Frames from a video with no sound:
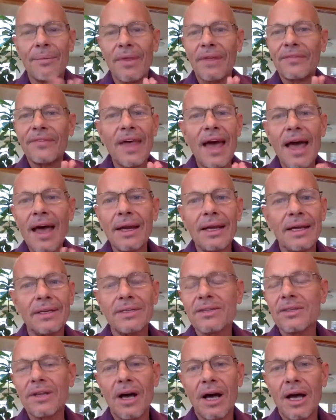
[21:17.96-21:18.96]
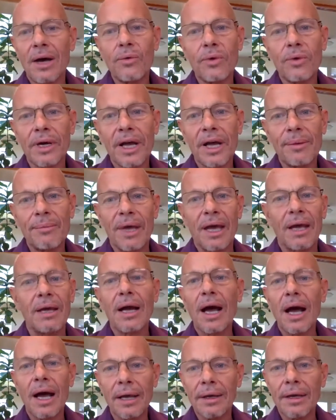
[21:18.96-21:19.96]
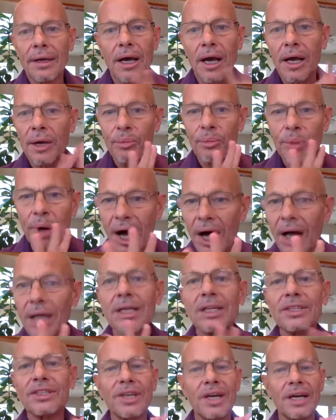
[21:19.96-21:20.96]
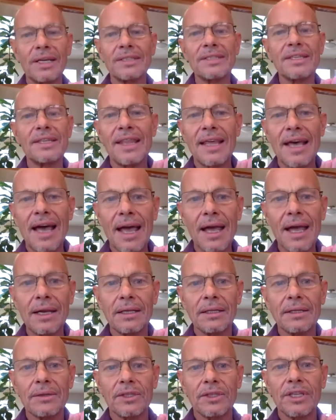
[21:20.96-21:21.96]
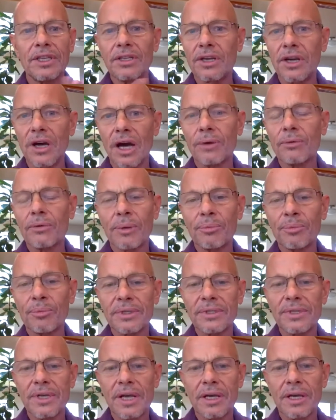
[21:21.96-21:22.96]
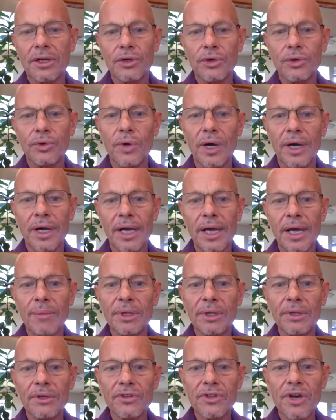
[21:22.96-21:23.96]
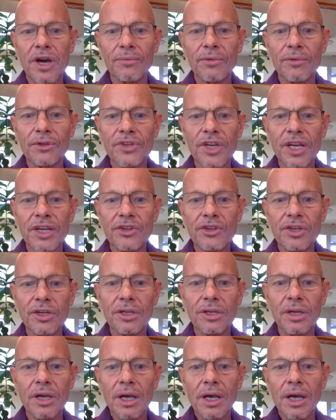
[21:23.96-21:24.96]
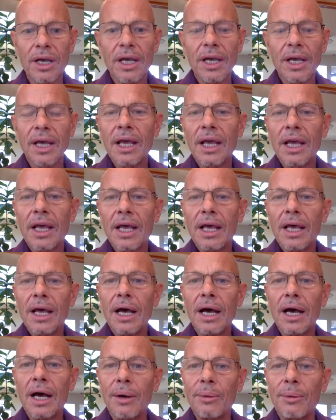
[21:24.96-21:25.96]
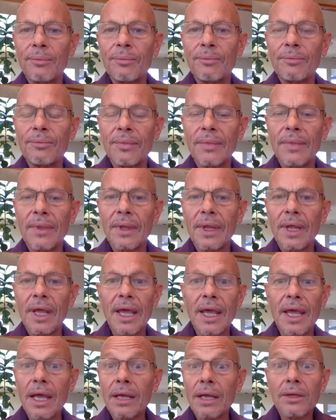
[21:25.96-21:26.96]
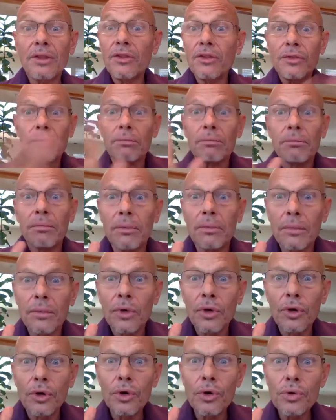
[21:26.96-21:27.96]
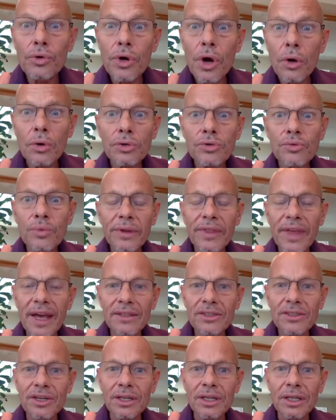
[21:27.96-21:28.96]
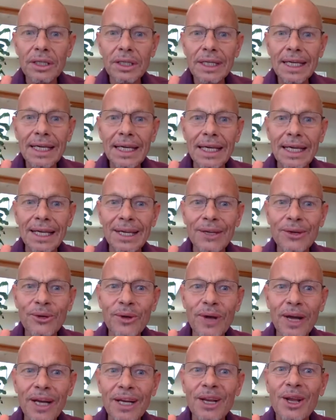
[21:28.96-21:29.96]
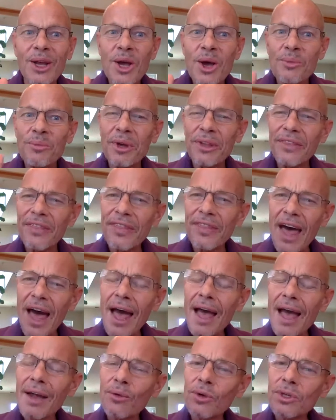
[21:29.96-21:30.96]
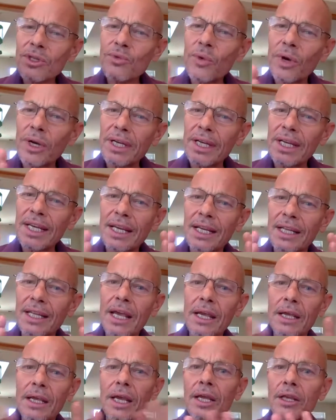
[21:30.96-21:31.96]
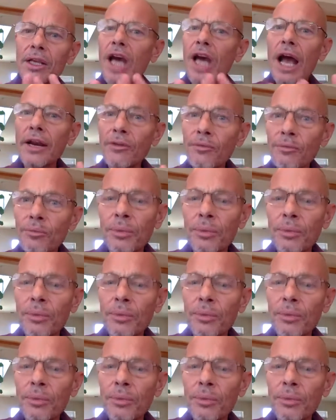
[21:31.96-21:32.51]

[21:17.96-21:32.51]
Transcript: that is not what I meant. I, I apologize. That did not represent who I am in this conversation. Um, and who knows where that's going to lead, right? But that was what need, that it kind of